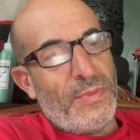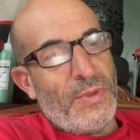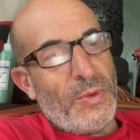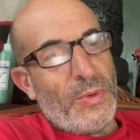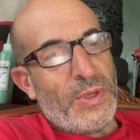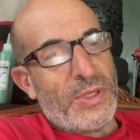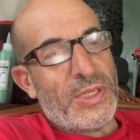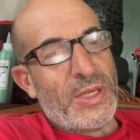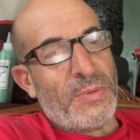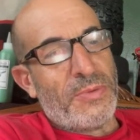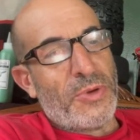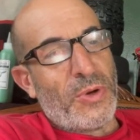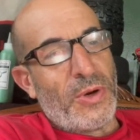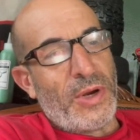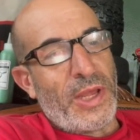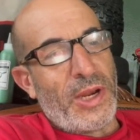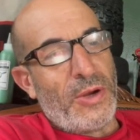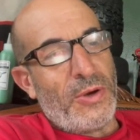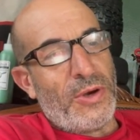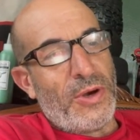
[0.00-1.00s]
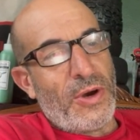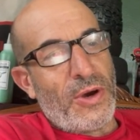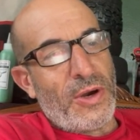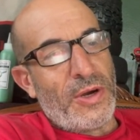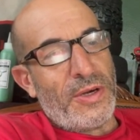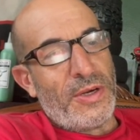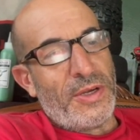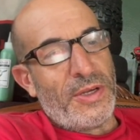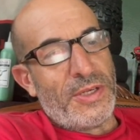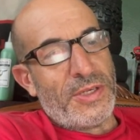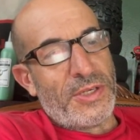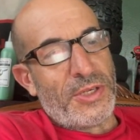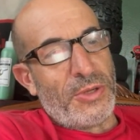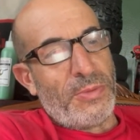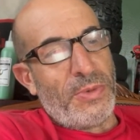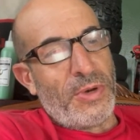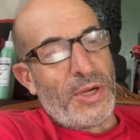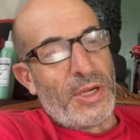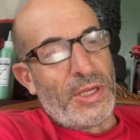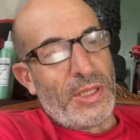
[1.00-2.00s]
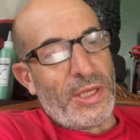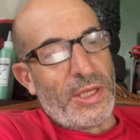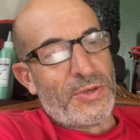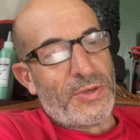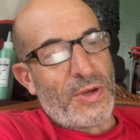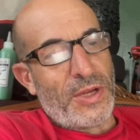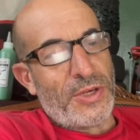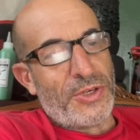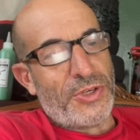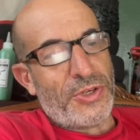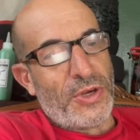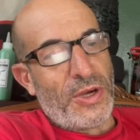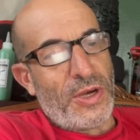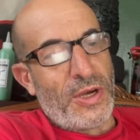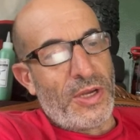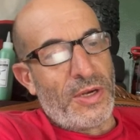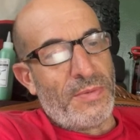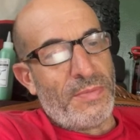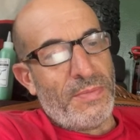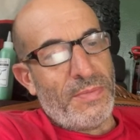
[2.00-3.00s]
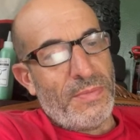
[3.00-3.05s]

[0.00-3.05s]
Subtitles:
What's up, Tornado Garden? Good to see you, buddy. Electron Sean.